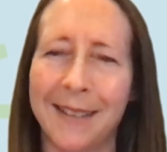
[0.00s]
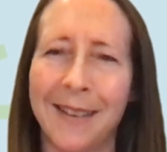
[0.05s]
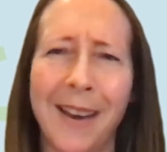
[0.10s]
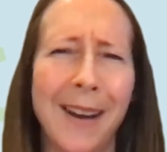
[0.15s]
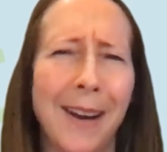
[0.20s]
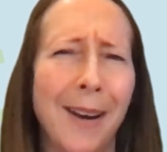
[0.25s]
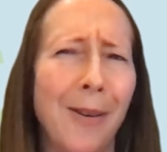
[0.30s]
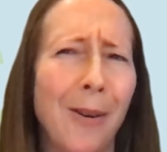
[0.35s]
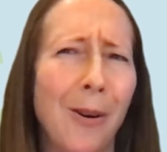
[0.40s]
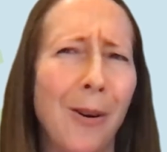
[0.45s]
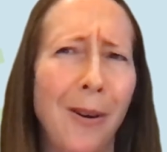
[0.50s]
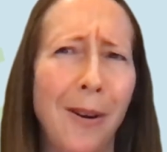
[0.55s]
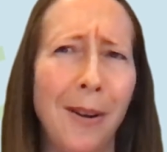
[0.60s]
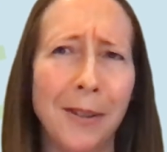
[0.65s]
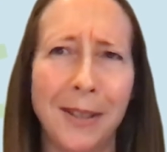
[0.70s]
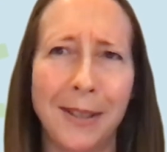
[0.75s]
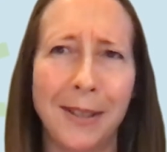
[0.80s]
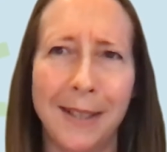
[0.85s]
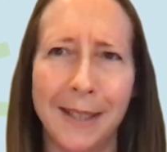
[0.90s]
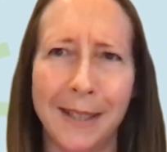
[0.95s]
not at all
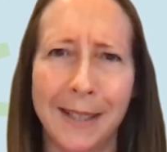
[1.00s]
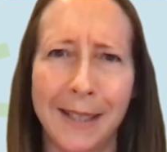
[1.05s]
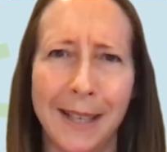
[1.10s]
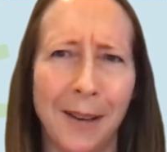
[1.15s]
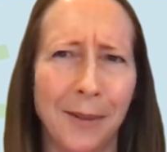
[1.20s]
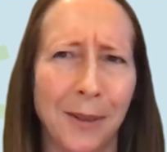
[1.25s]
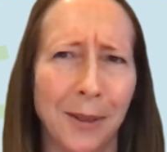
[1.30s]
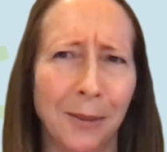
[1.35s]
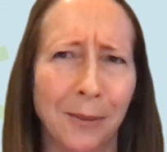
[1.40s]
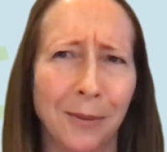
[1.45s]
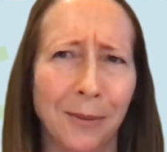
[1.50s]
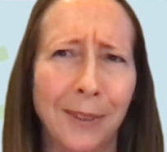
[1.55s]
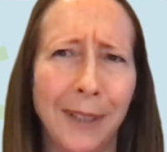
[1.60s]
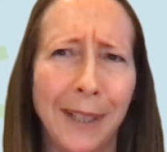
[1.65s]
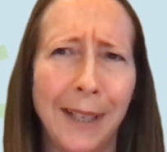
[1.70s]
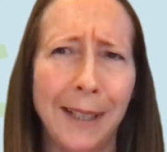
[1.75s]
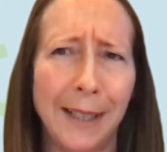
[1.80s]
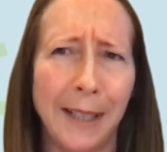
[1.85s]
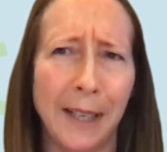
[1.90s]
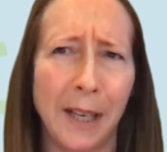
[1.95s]
to discount the
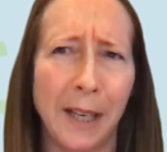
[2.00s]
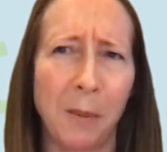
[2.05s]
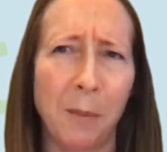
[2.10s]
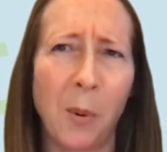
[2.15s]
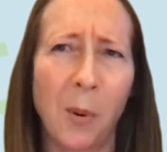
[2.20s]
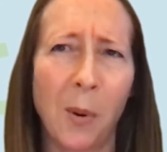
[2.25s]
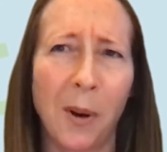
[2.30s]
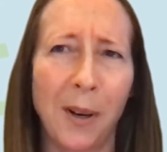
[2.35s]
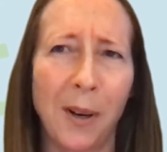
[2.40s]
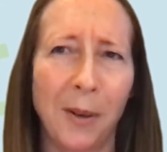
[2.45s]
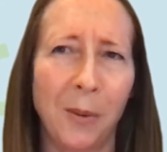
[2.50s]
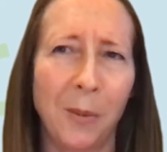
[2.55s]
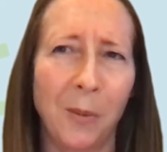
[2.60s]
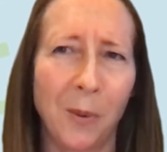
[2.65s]
really important